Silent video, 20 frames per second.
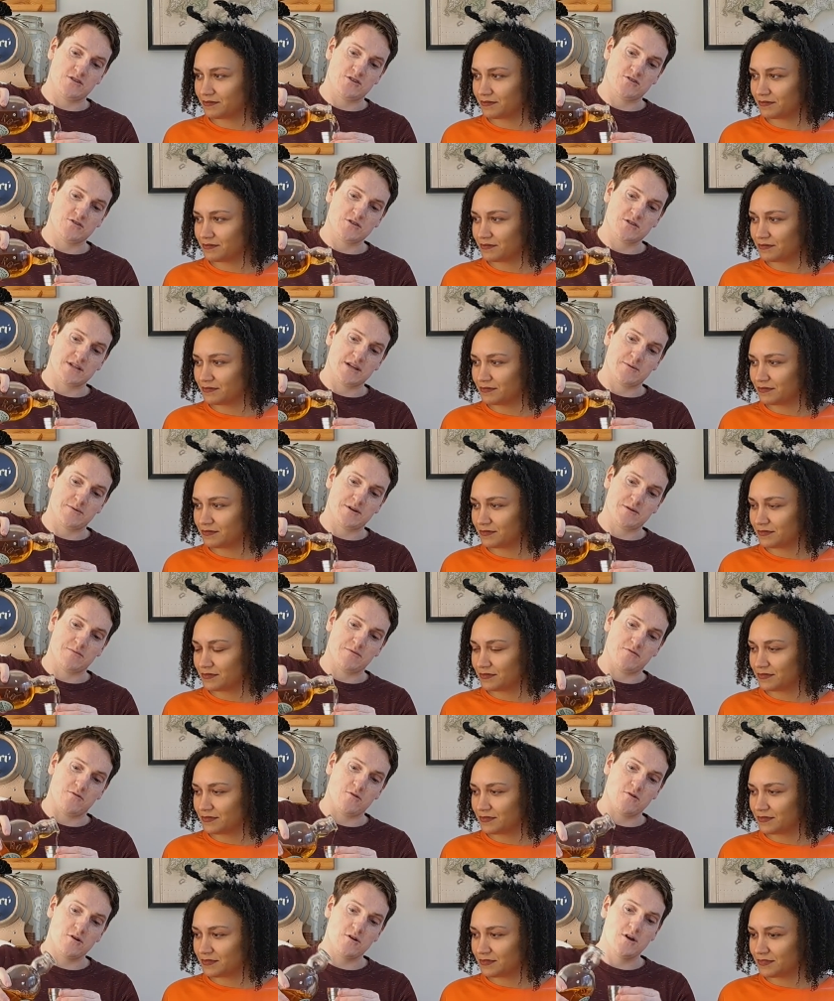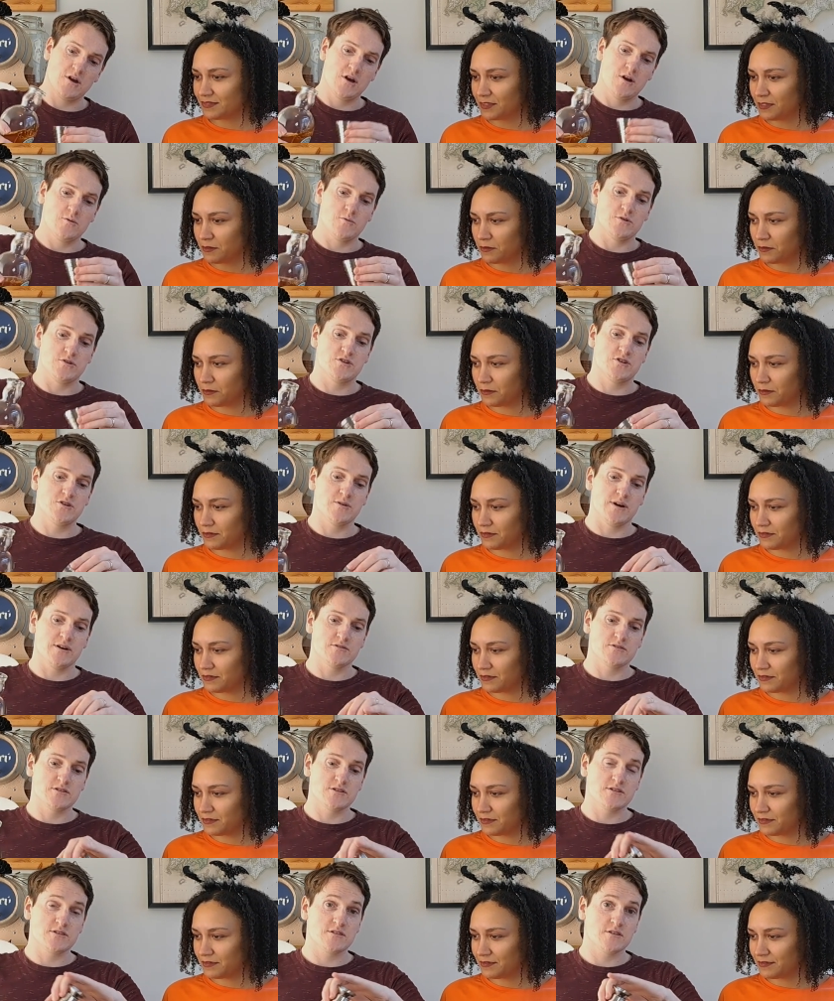Speaker 1: just like we did before, with two
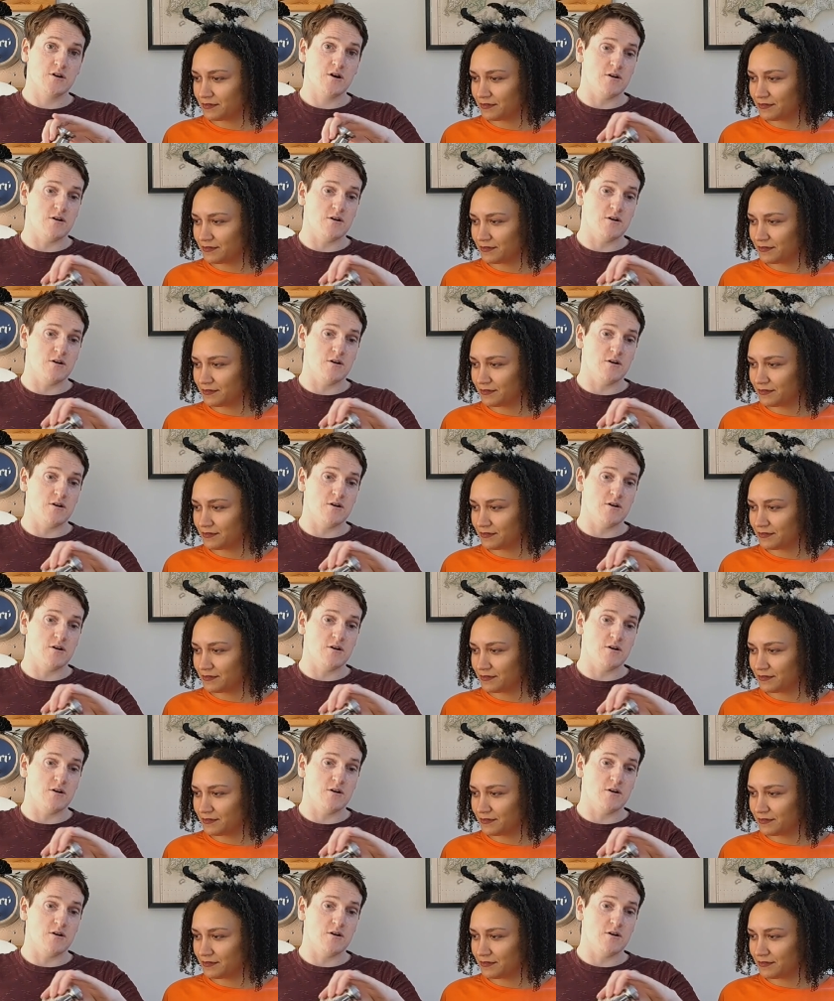ounces